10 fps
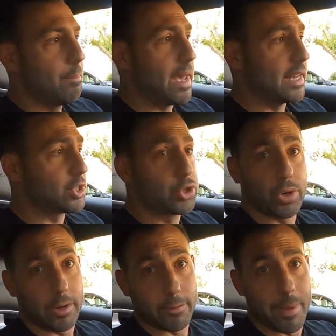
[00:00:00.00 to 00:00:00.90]
Made its
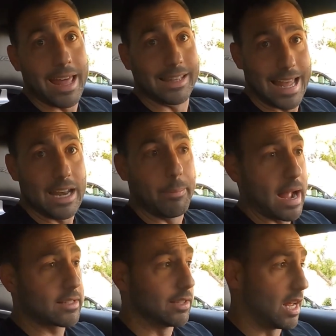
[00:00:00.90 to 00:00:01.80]
journey from Atlanta
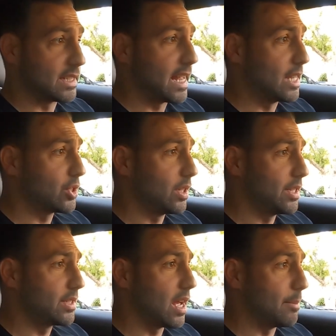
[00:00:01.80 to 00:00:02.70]
back to Los
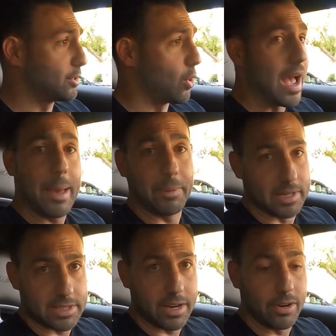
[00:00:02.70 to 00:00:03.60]
Angeles. I'm so happy
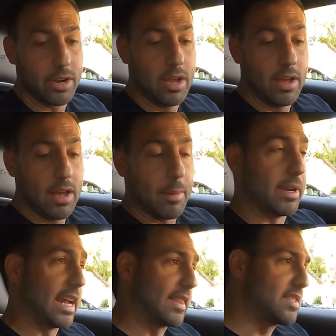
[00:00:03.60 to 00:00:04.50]
it's here. I'm
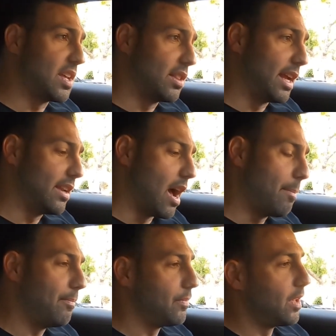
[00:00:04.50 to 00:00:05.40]
gonna get this thing cleaned up
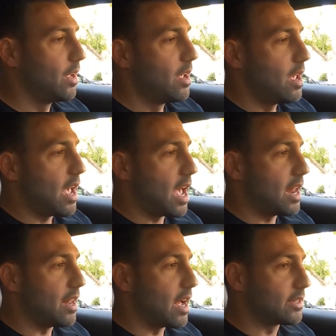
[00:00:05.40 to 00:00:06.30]

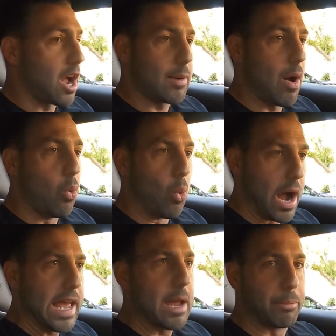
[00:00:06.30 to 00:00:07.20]
and talk about
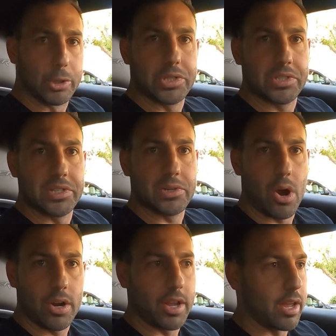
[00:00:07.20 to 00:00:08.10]
why I purchased this
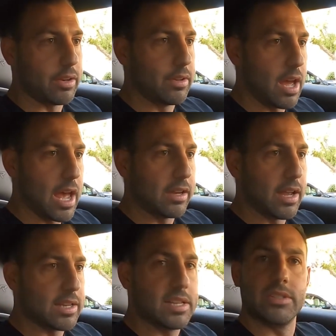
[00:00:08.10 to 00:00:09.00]
car again. And
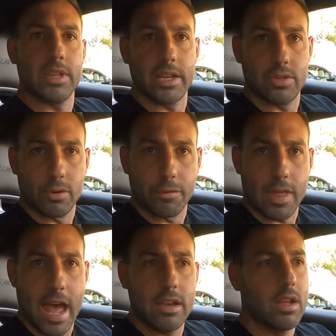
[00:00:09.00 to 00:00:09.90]
so stay tuned for
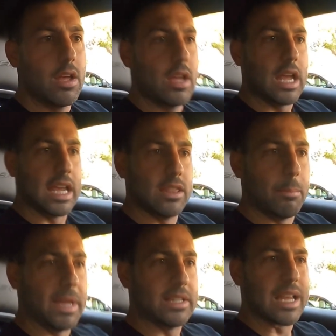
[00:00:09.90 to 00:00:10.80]
that. In the
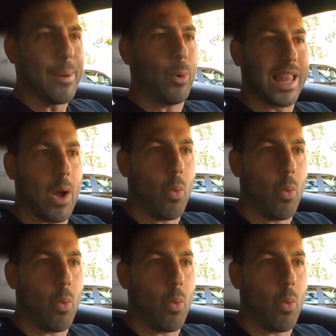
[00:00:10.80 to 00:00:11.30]
meantime, while I